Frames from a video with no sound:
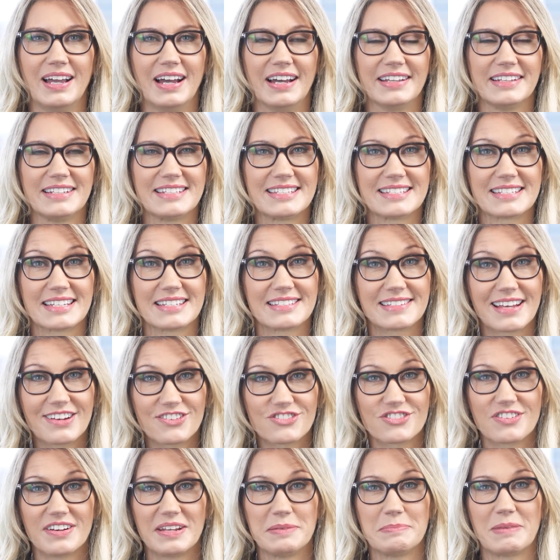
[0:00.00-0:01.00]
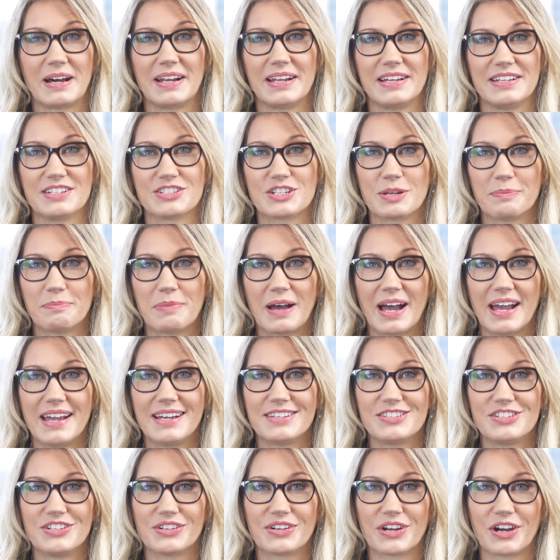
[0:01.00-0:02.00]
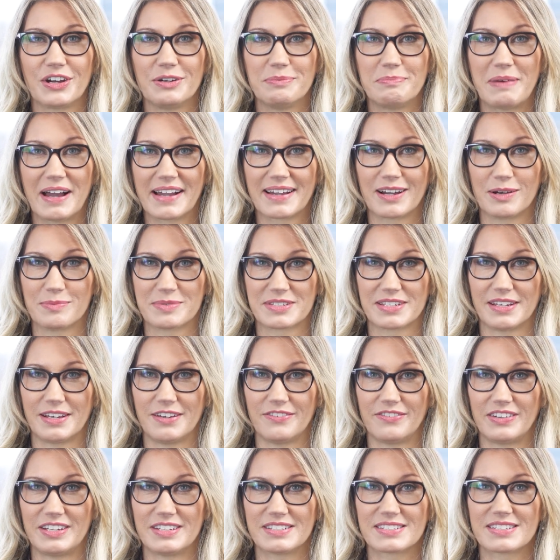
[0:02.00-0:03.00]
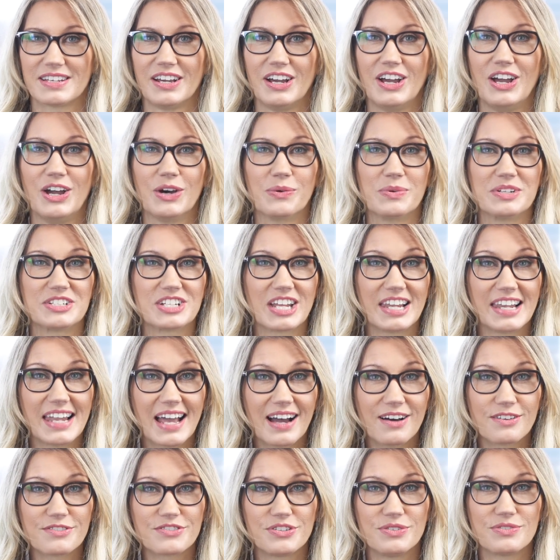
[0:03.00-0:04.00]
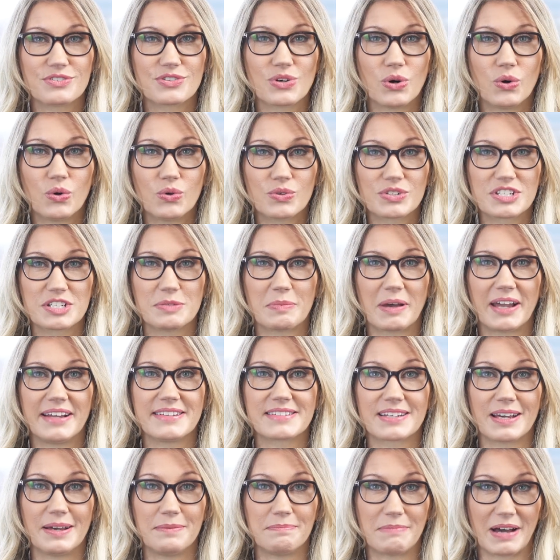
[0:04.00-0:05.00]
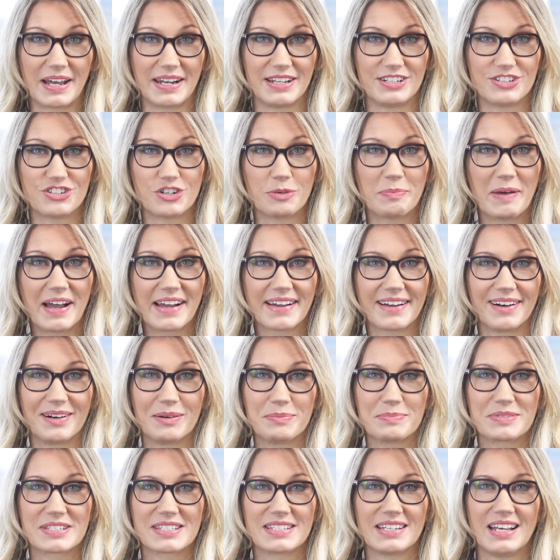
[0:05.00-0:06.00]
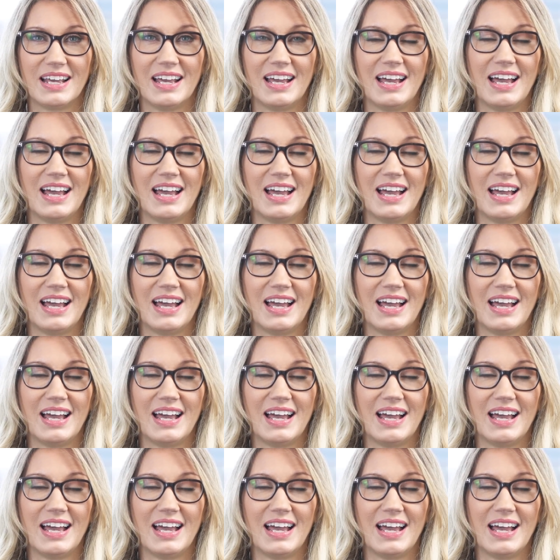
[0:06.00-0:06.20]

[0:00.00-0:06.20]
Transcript: and this is essentially managed pay-as-you-go backup service which allows you to automate and manage your backups.